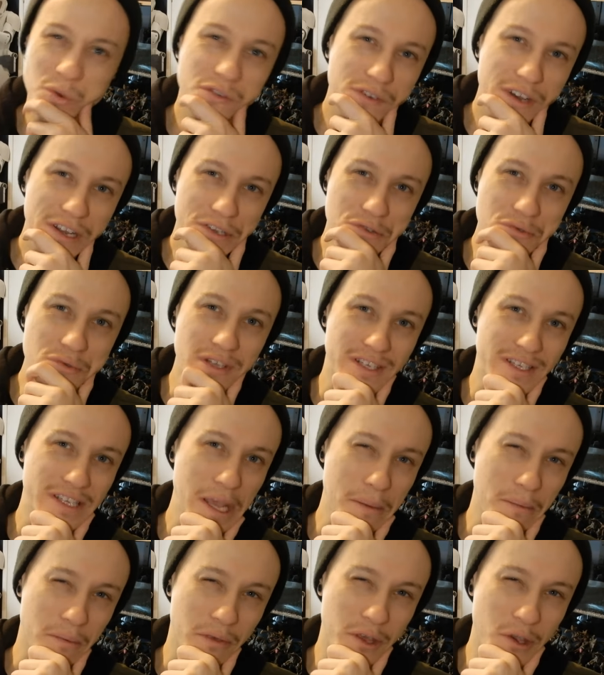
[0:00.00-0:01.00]
what if I do the
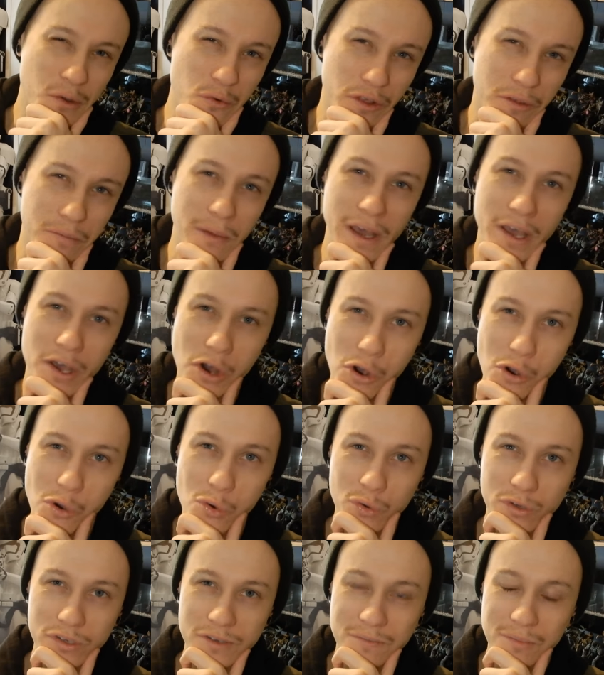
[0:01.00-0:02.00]
same thing with my
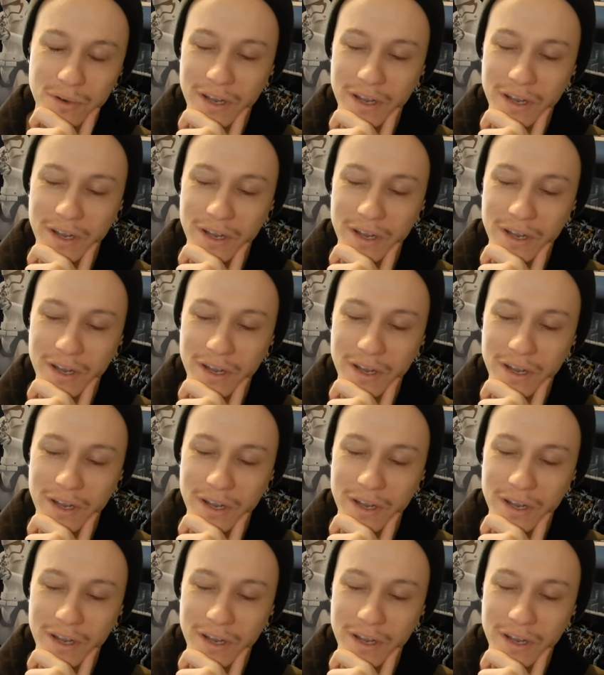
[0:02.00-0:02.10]
hose,